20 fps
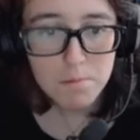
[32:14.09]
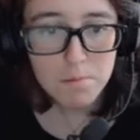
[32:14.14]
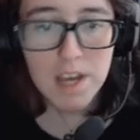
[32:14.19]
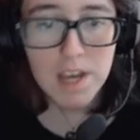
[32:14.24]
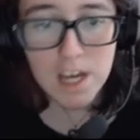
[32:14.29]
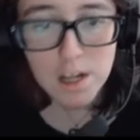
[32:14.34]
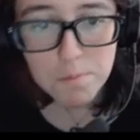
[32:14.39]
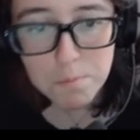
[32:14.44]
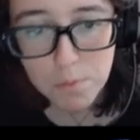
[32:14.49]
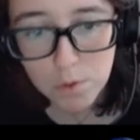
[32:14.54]
The
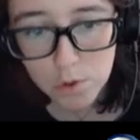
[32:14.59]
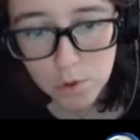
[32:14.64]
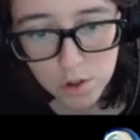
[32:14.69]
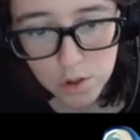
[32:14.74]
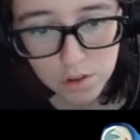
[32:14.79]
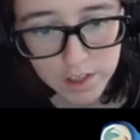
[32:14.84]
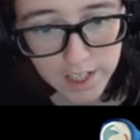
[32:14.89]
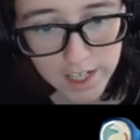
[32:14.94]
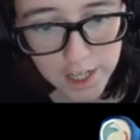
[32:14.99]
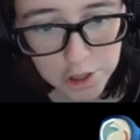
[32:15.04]
man,
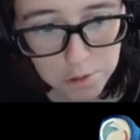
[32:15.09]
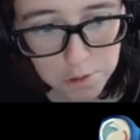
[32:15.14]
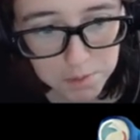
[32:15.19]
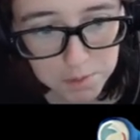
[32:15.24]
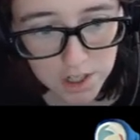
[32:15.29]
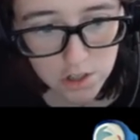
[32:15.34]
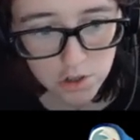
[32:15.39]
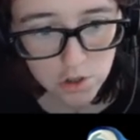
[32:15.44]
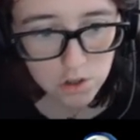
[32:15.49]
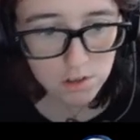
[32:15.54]
Bruno, laid out the
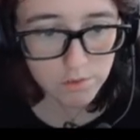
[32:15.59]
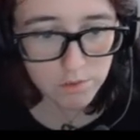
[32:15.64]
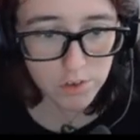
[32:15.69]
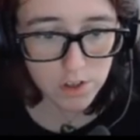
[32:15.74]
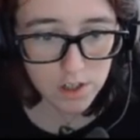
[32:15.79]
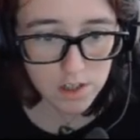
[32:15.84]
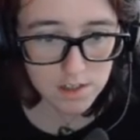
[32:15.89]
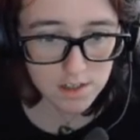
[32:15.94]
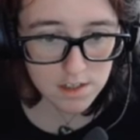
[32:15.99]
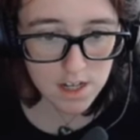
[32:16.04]
bare truth
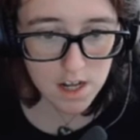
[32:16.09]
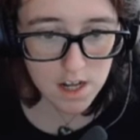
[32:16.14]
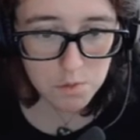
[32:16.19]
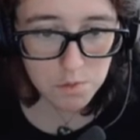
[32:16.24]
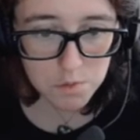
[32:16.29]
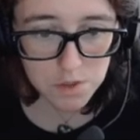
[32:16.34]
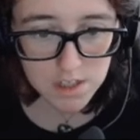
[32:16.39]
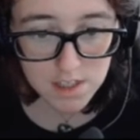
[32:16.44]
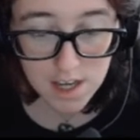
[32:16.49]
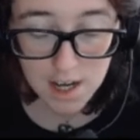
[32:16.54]
for us. The
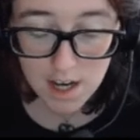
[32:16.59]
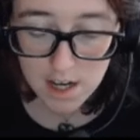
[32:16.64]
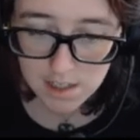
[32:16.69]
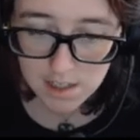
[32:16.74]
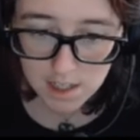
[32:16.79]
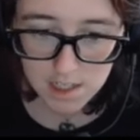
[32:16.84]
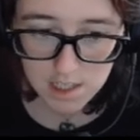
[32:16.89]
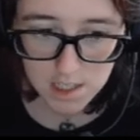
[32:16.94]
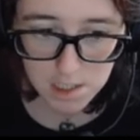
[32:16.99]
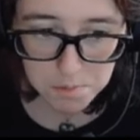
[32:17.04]
town was,
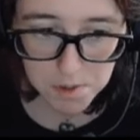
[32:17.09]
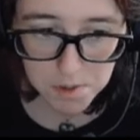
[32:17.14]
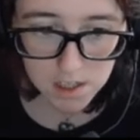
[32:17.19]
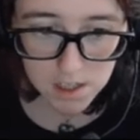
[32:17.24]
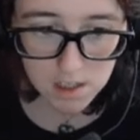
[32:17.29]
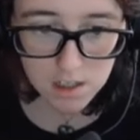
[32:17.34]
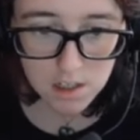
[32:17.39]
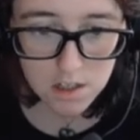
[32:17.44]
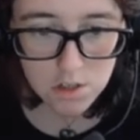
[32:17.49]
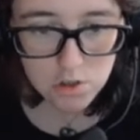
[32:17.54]
as I
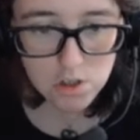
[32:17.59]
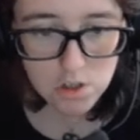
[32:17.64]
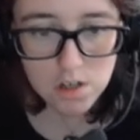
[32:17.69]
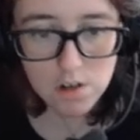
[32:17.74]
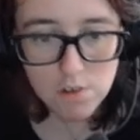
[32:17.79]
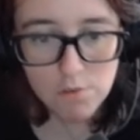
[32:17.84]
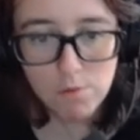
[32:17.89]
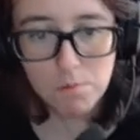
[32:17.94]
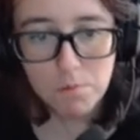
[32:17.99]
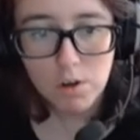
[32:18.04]
suspected,
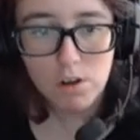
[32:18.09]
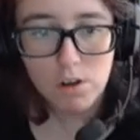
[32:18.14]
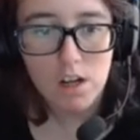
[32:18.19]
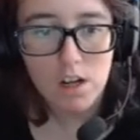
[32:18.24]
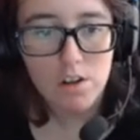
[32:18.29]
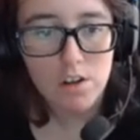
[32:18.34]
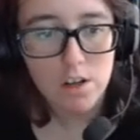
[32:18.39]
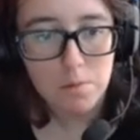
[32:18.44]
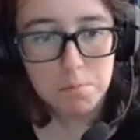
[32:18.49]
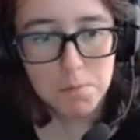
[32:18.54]
constructed from the
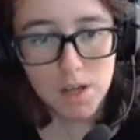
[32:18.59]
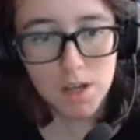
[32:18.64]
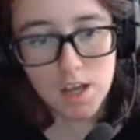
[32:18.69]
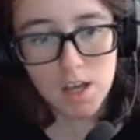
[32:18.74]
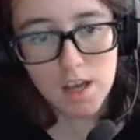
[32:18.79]
ground up.